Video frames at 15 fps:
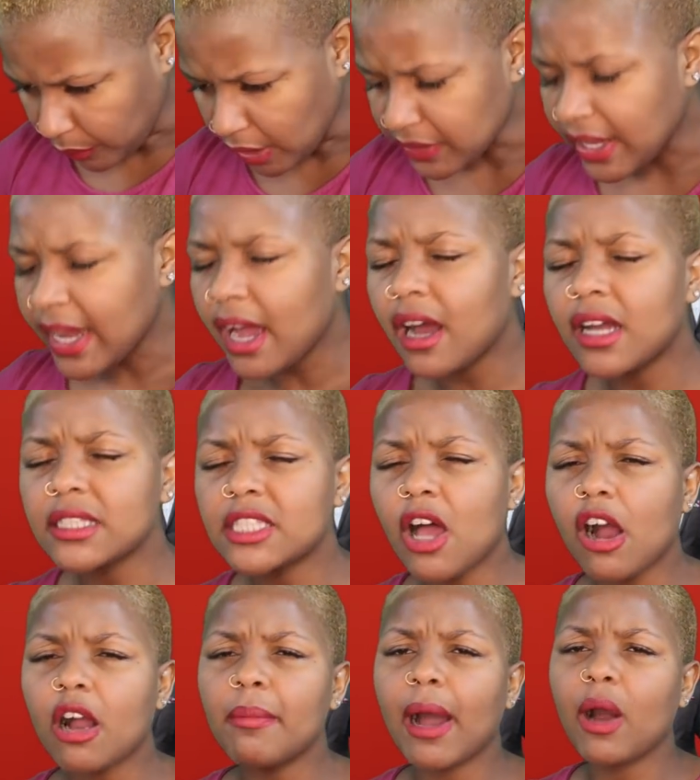they
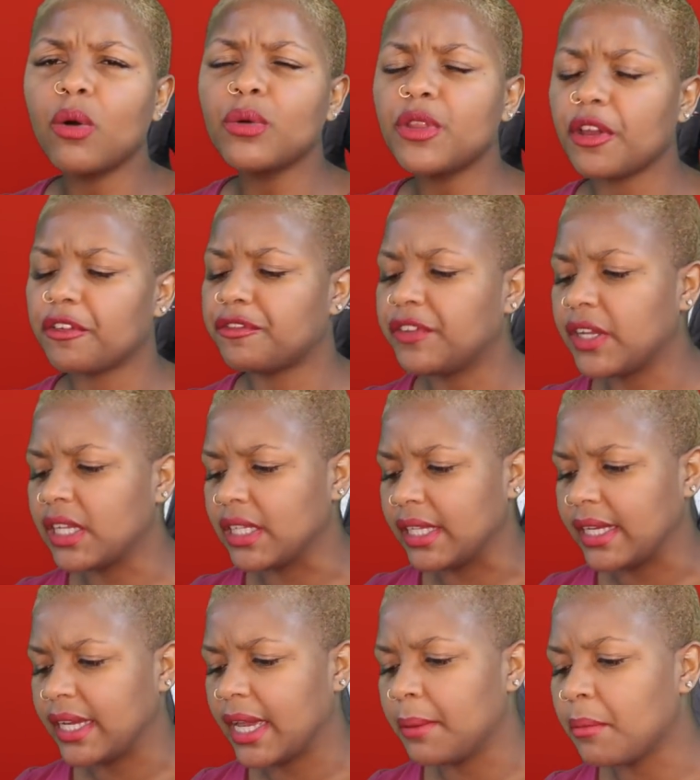talk about who they're
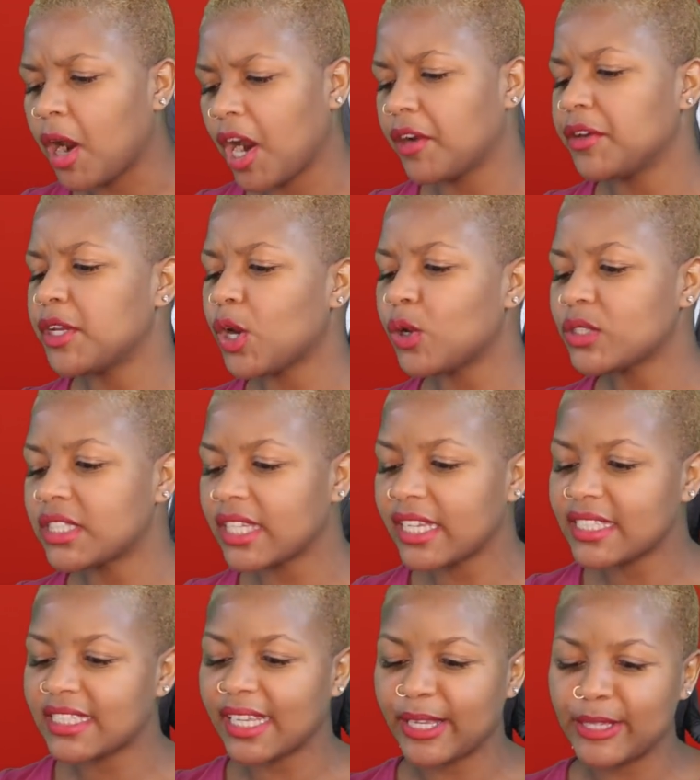feeling. And Mario
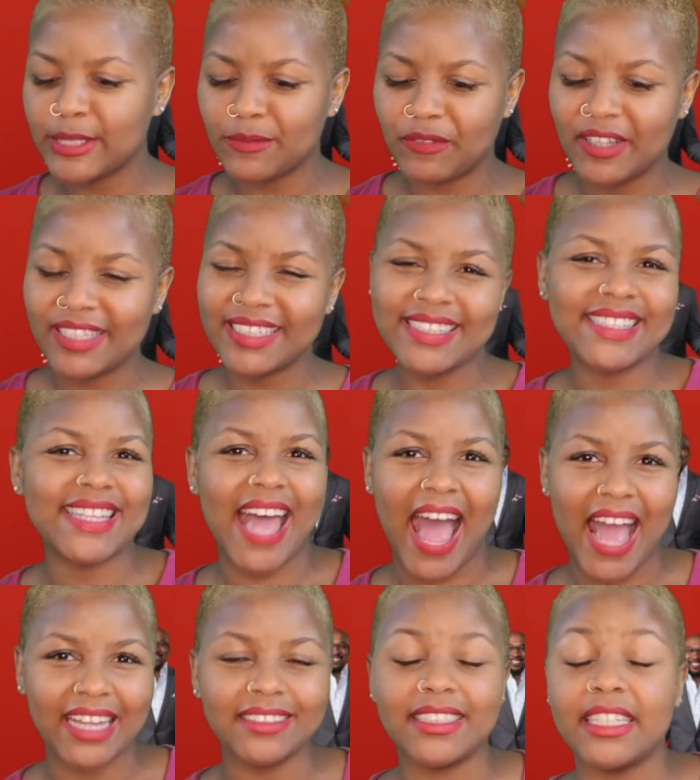says that he's feeling
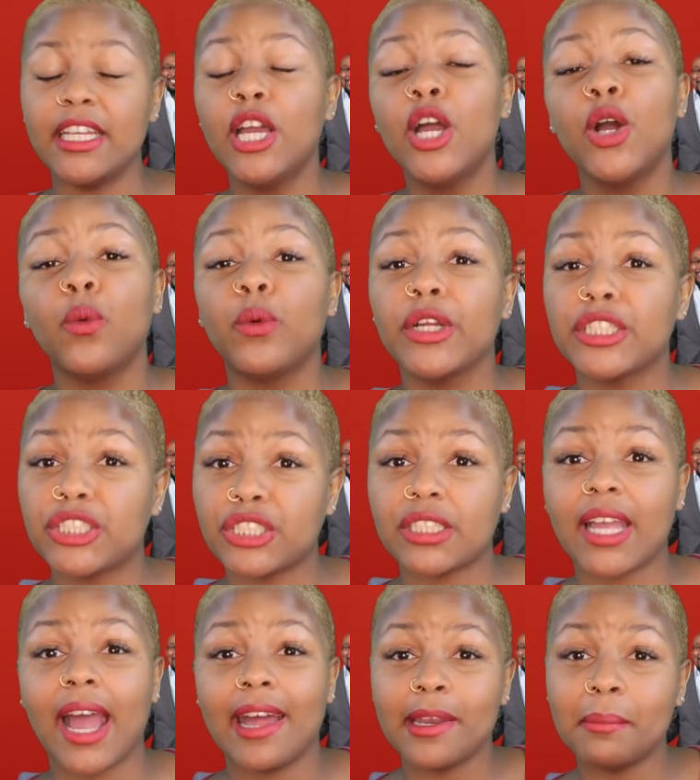Tandy,
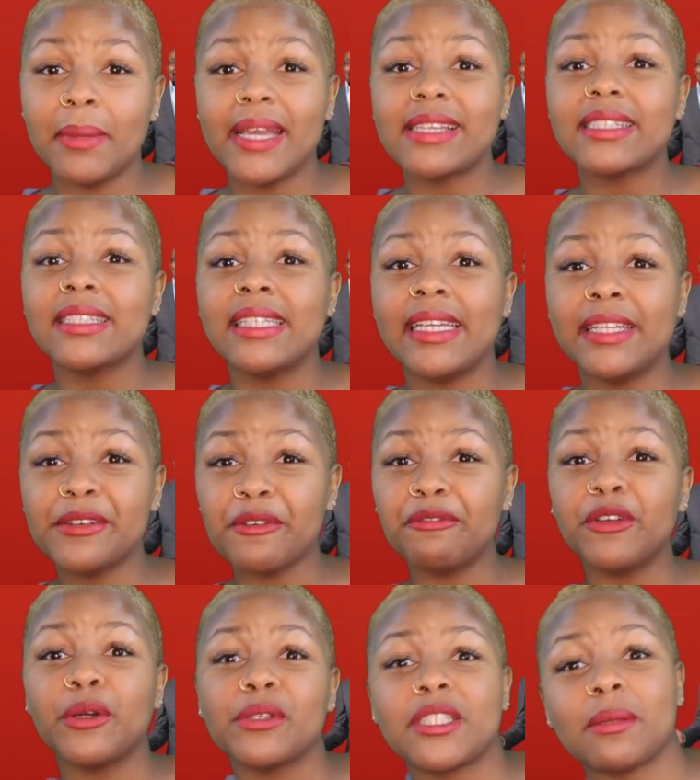which kind of makes Nina
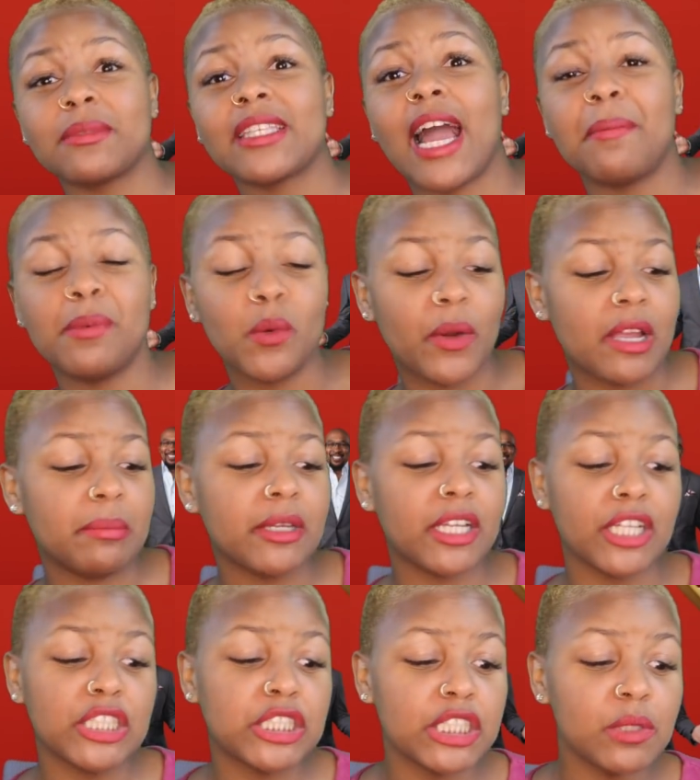feel some type of way
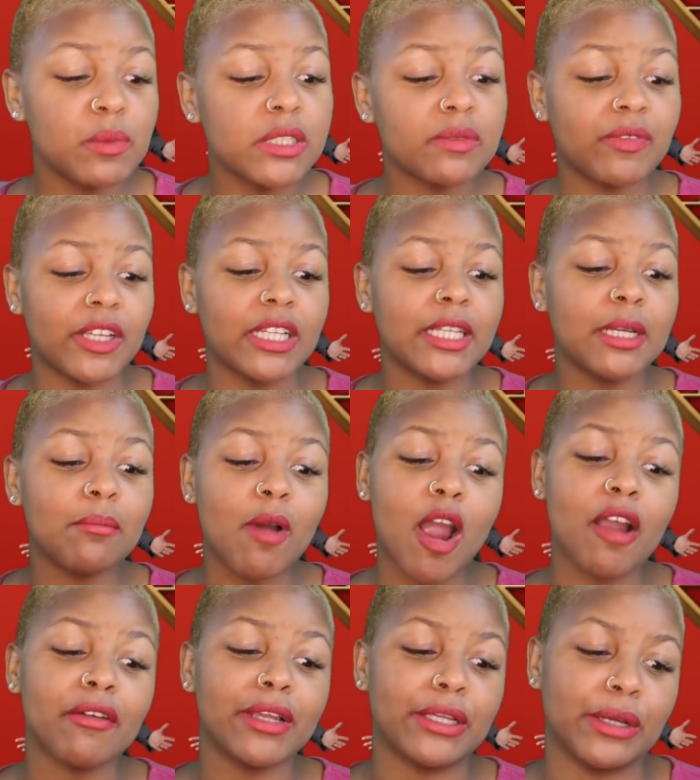because she was feeling
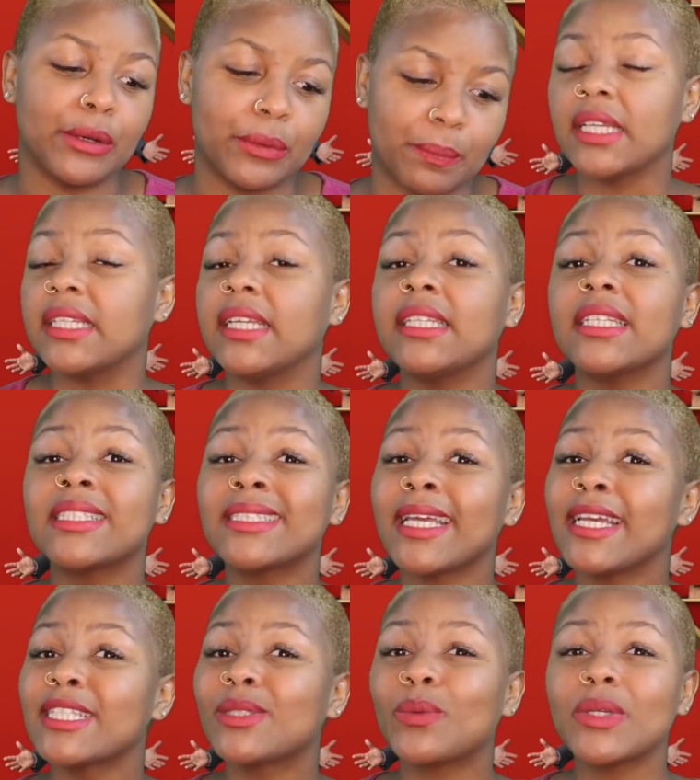Mario. Nina
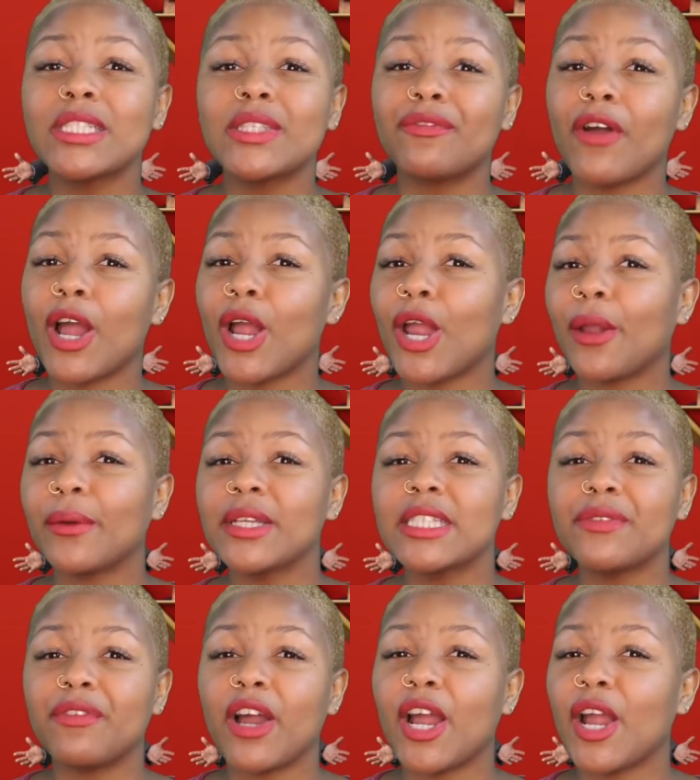says what's for her
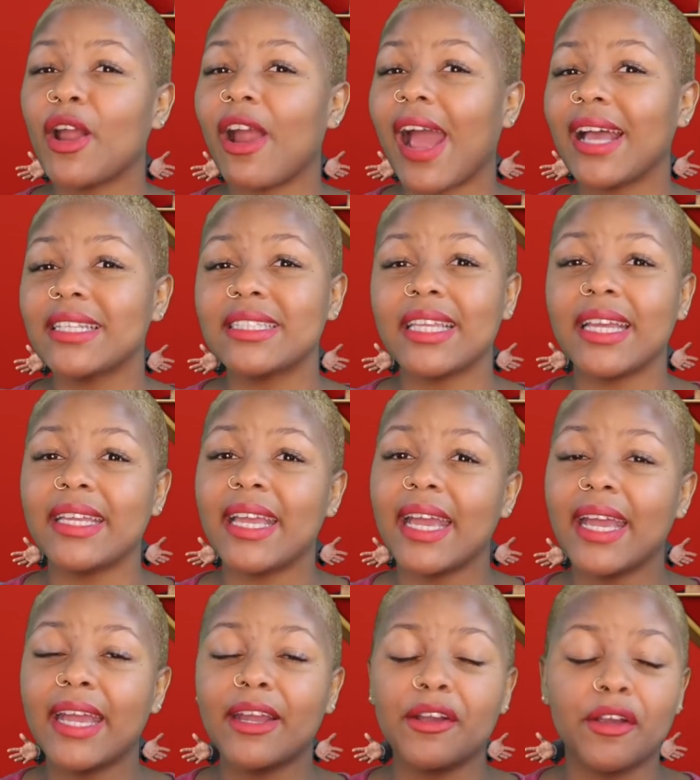is for her. I
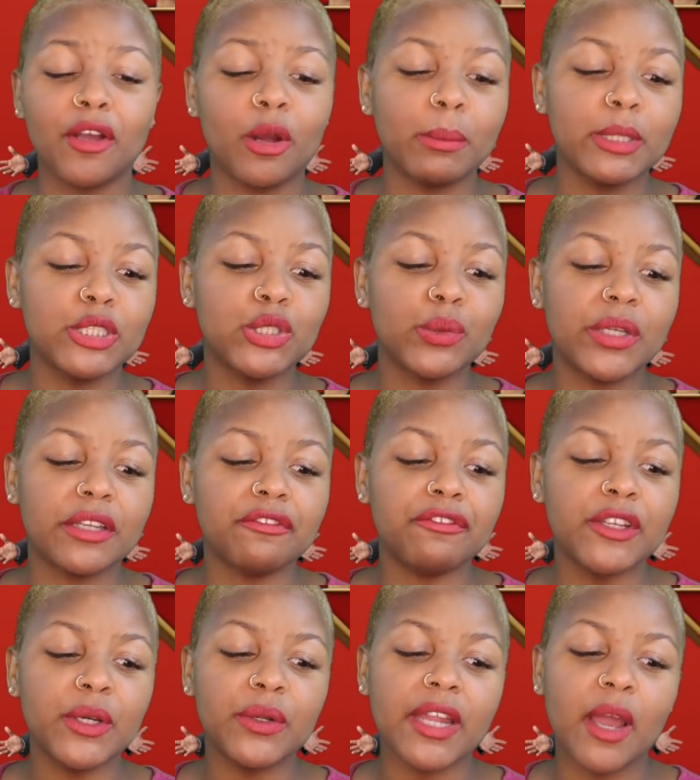say, yeah, girl, but you didn't
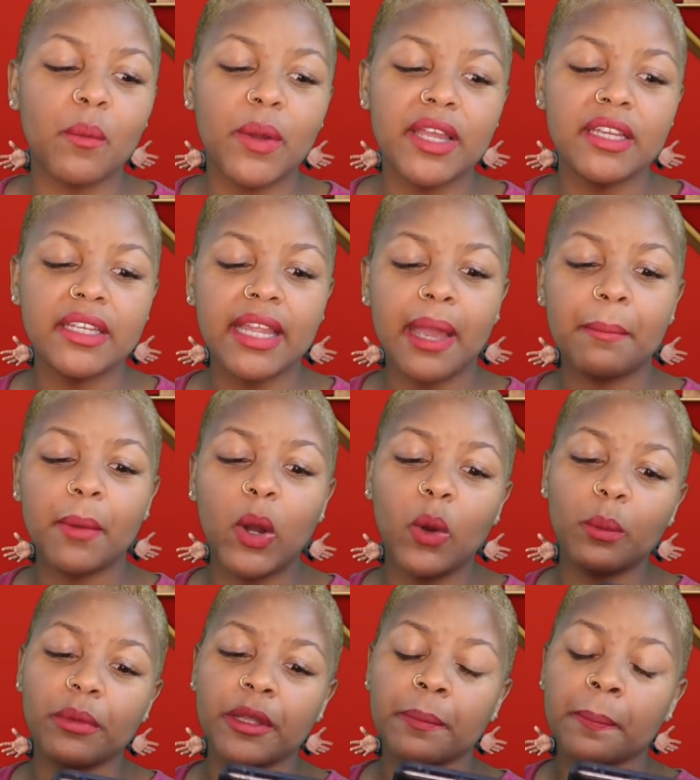feel that way in that
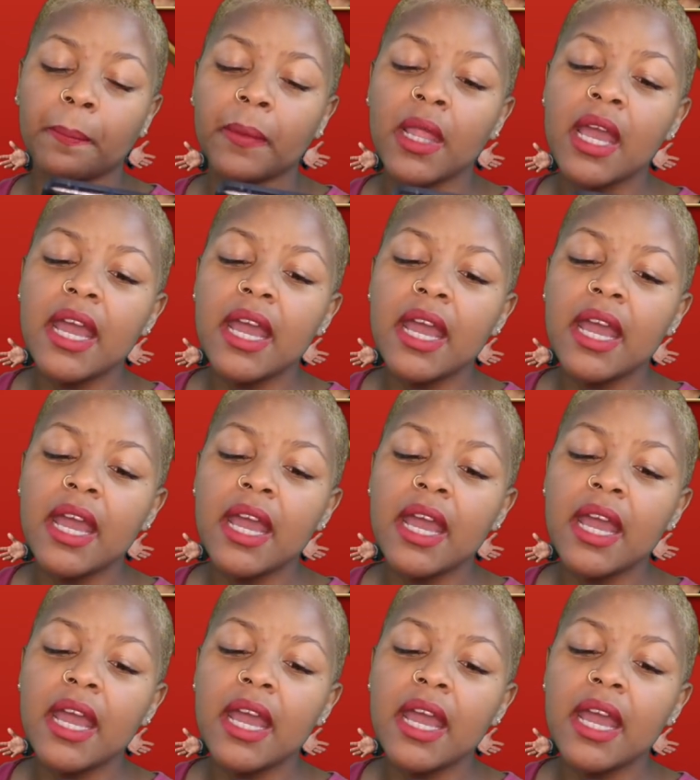moment.